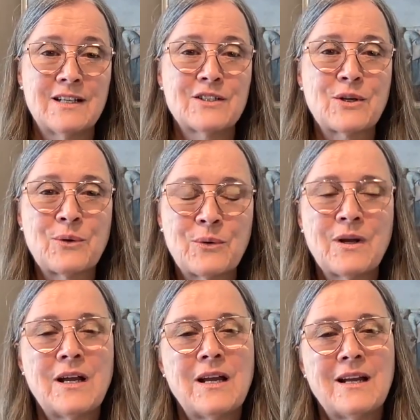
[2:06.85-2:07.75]
So
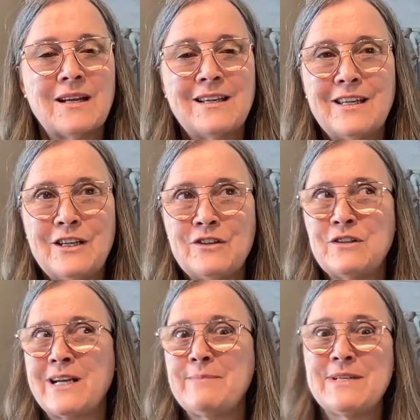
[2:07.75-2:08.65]
you
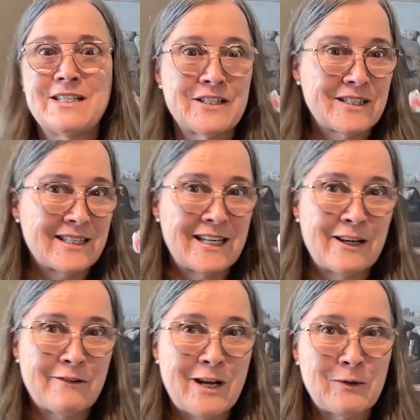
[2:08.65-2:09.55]
might be just
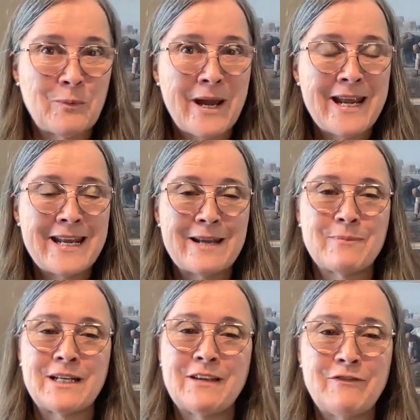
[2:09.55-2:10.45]
sitting around waiting,
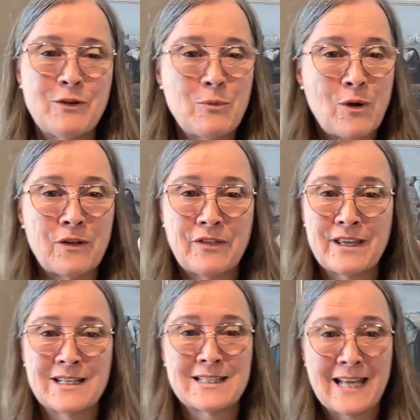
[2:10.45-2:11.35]
but if you want
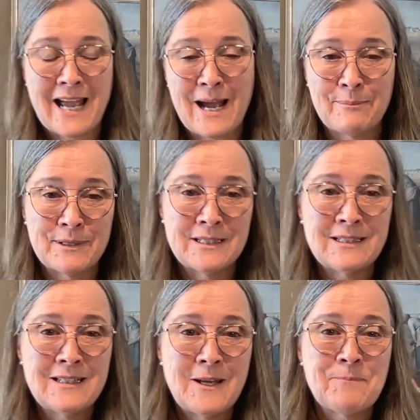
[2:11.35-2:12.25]
things to happen,